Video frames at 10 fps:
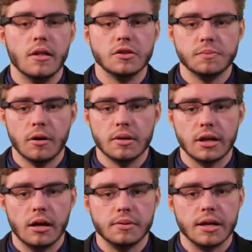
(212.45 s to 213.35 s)
This apartment
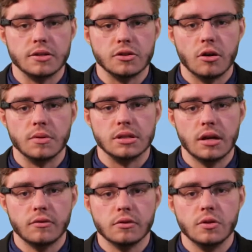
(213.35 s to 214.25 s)
complex is home to
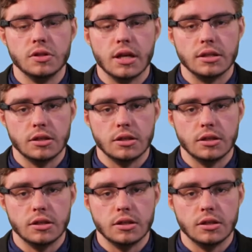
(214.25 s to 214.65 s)
several U C S